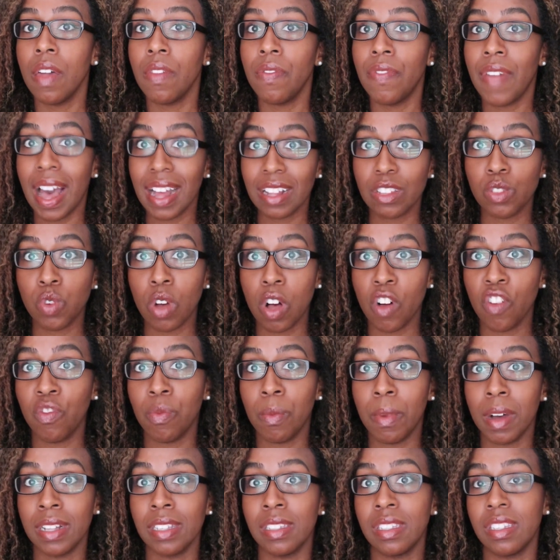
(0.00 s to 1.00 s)
that 12
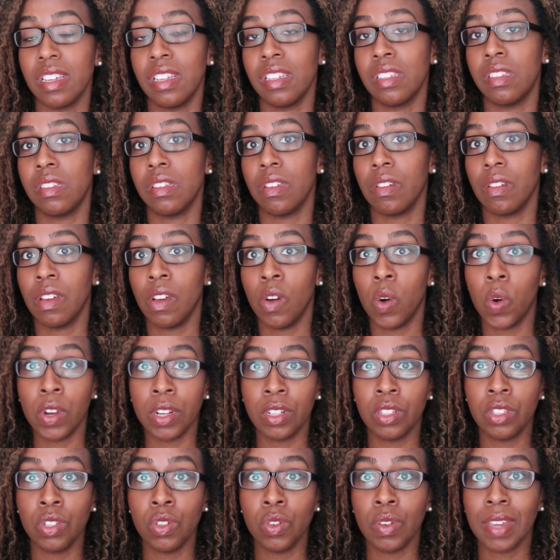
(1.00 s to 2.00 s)
months is
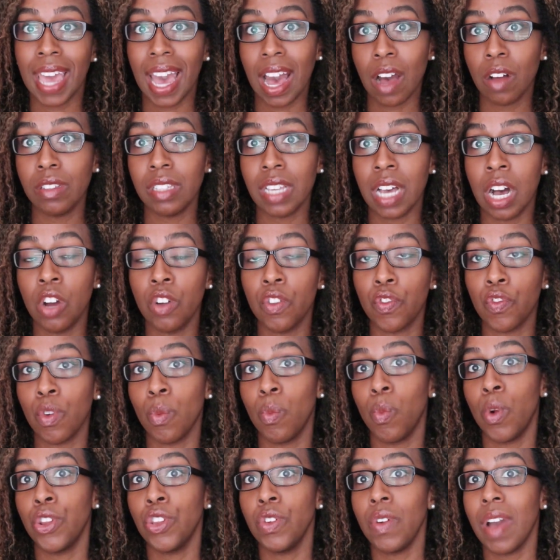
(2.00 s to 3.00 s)
going to count down
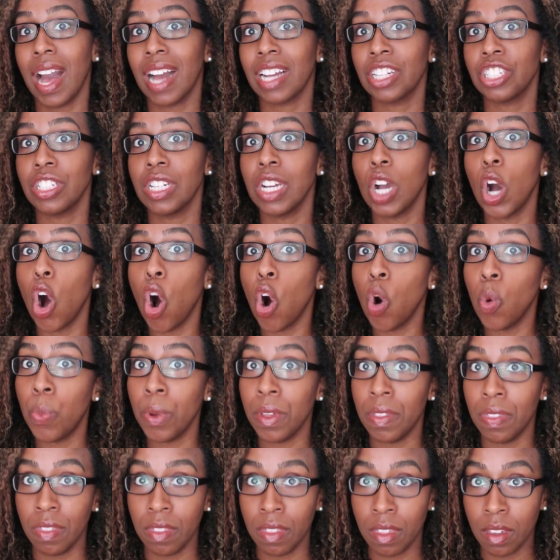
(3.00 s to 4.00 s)
from when you actually
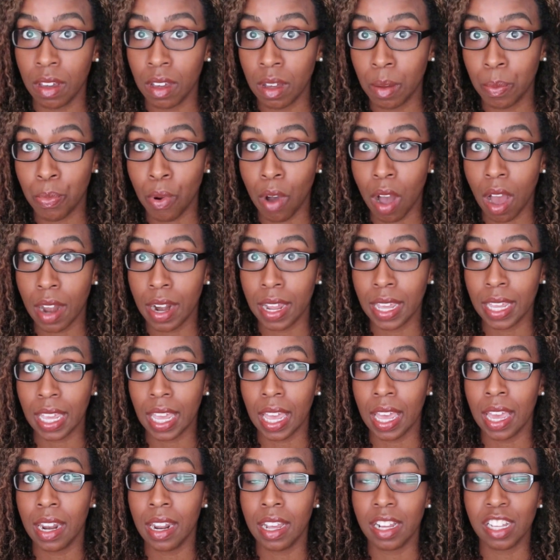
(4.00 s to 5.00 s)
open the product
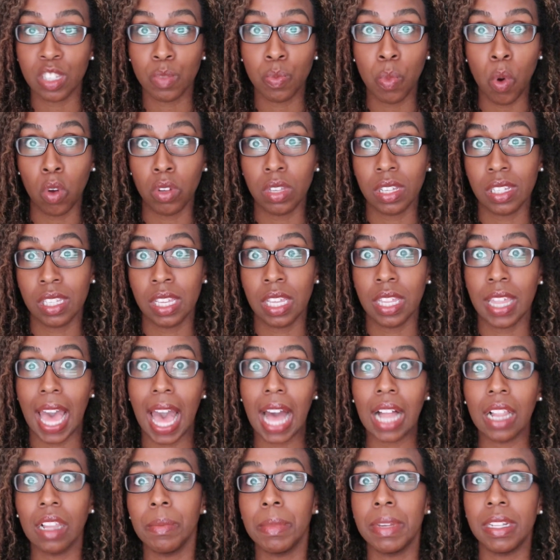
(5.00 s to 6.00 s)
and expose it to the
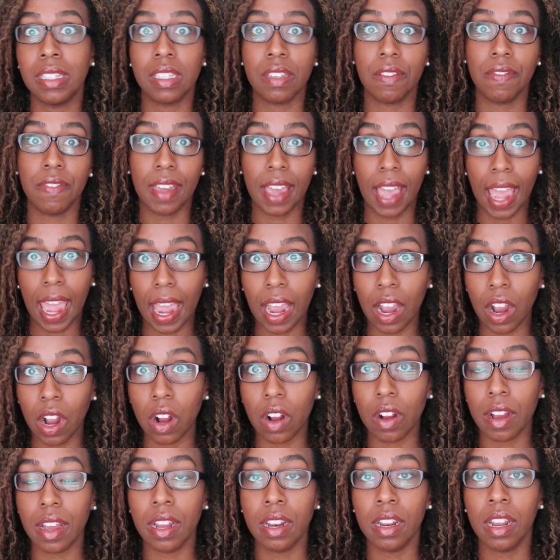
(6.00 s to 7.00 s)
elements of the
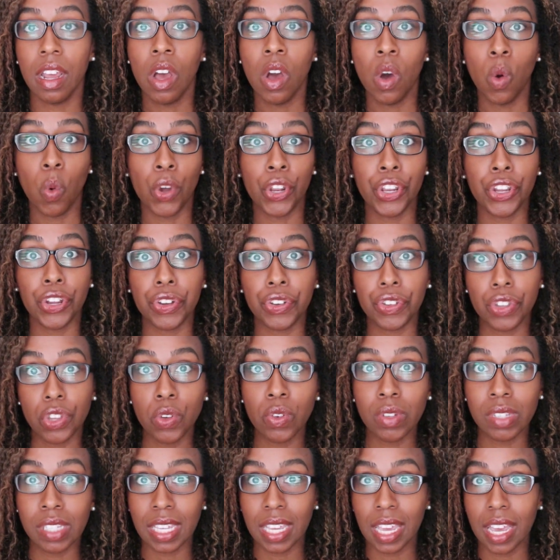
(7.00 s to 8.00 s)
air and when you're
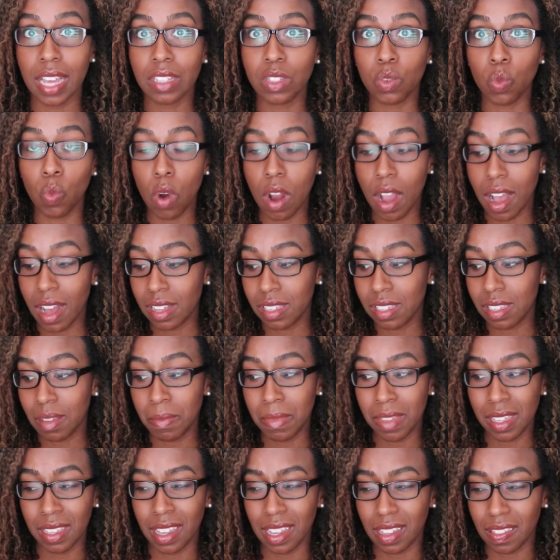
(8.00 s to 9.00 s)
using it. Whereas
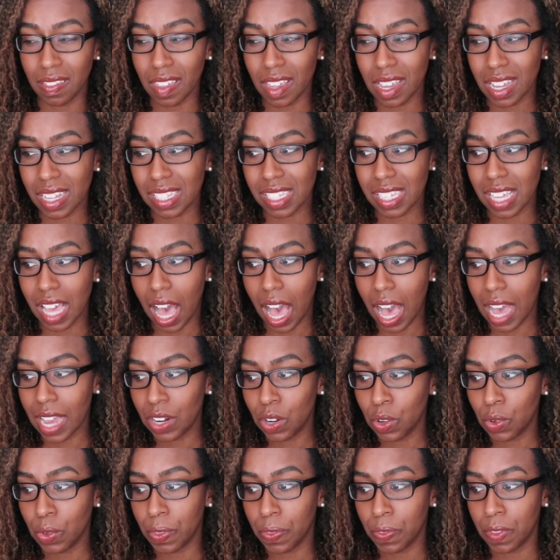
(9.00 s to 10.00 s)
something like this, I
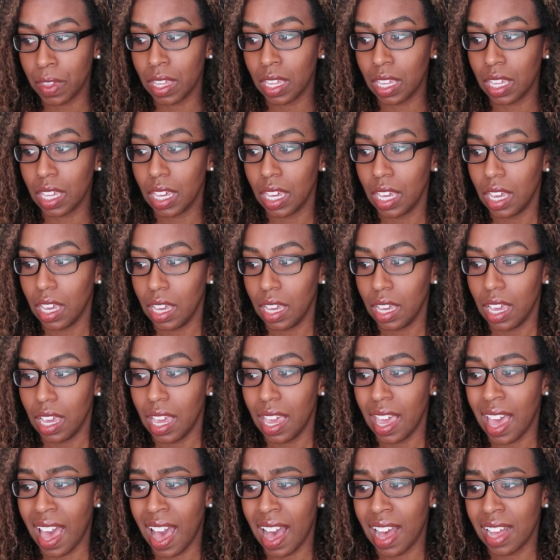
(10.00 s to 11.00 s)
don't think
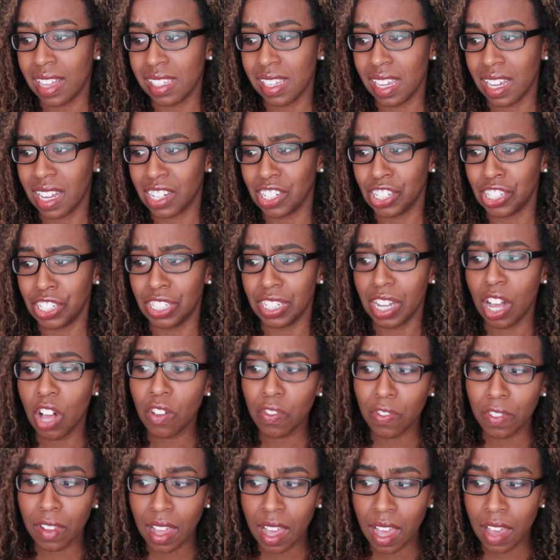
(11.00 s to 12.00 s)
it has like a
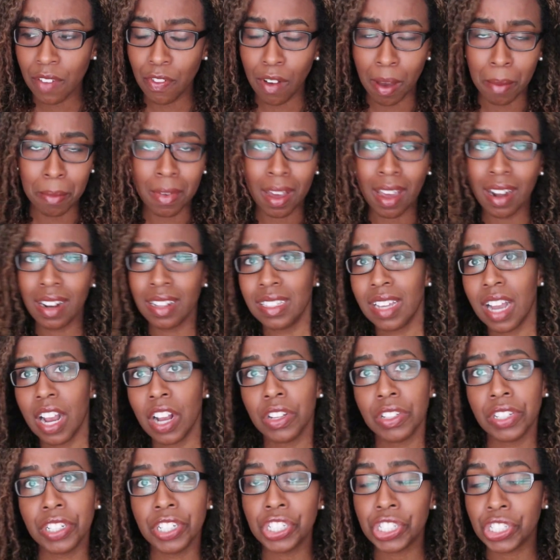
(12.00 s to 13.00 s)
shelf life. I'm not
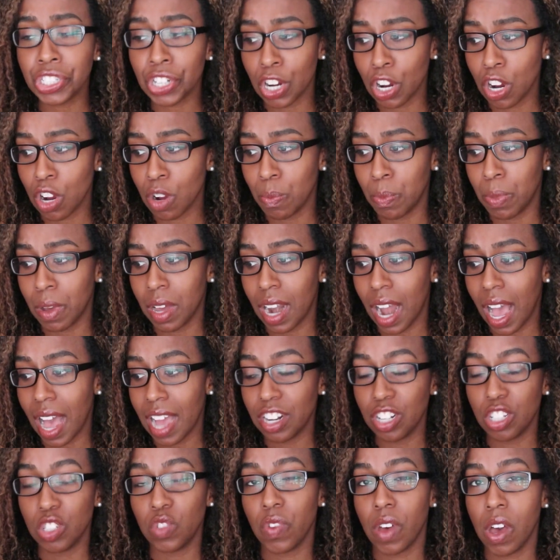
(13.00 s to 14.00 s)
entirely sure, but I
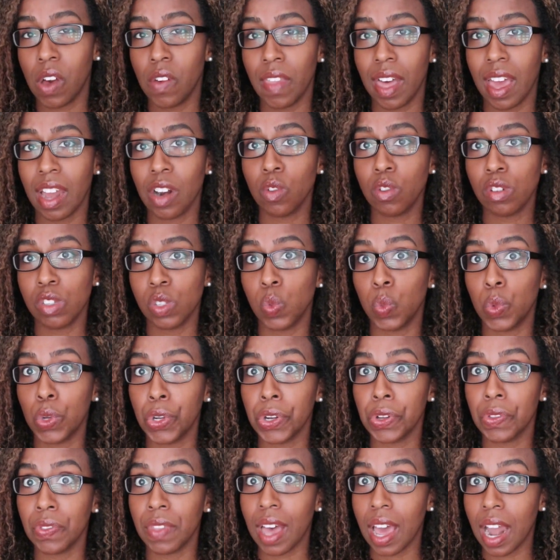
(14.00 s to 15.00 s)
just found that it was
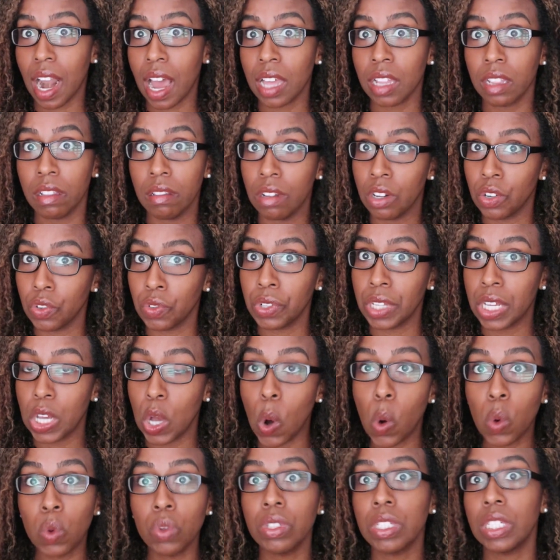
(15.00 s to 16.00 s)
weird that I literally
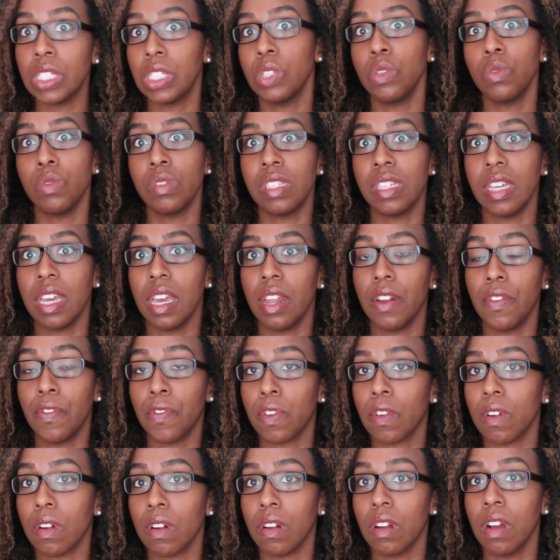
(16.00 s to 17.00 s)
only used it
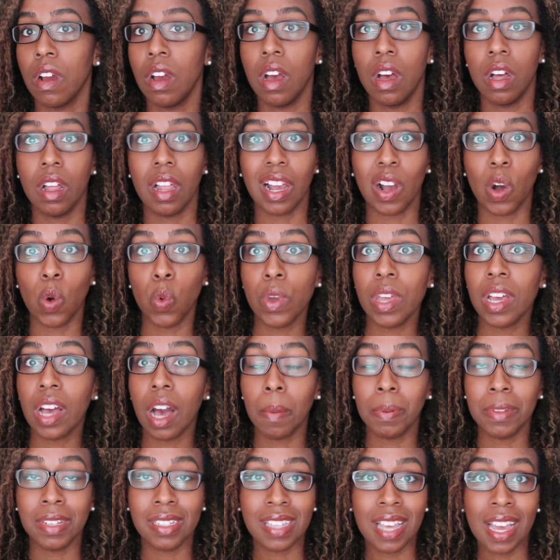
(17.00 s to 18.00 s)
for like a week
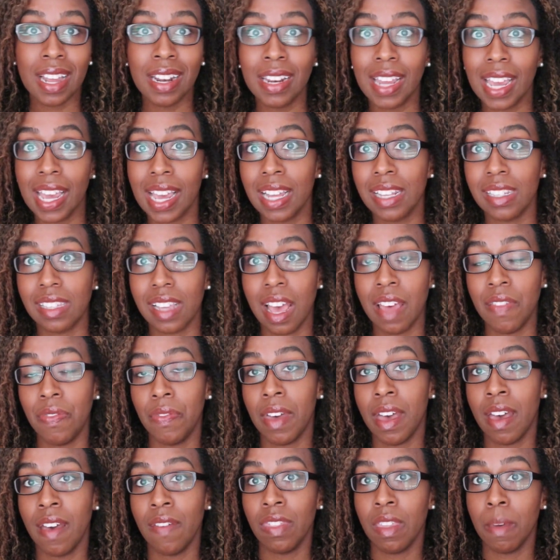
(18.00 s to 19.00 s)
up to 10 days and
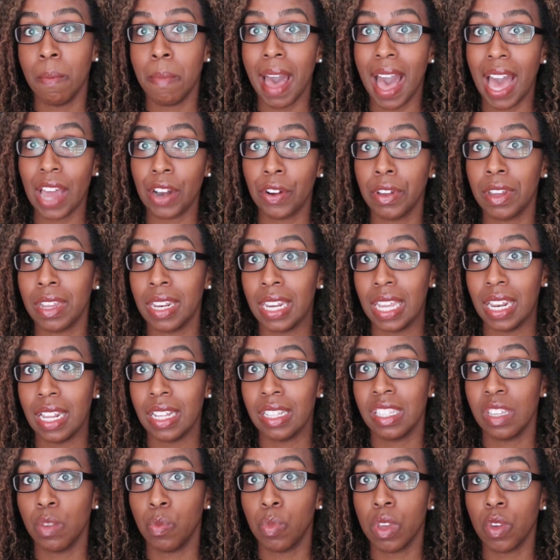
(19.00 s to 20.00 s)
then the battery
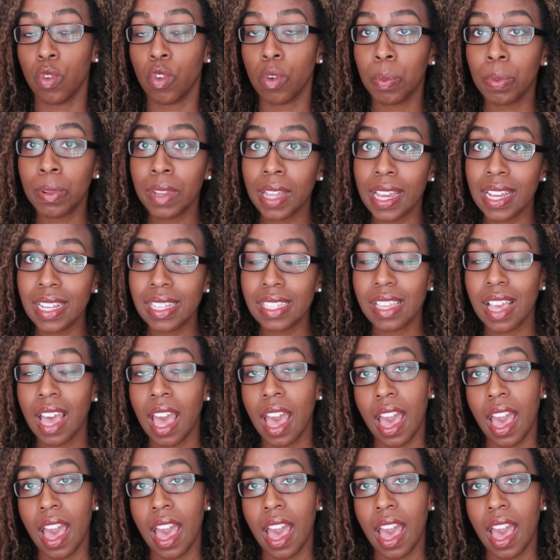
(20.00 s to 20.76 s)
needed to be replaced.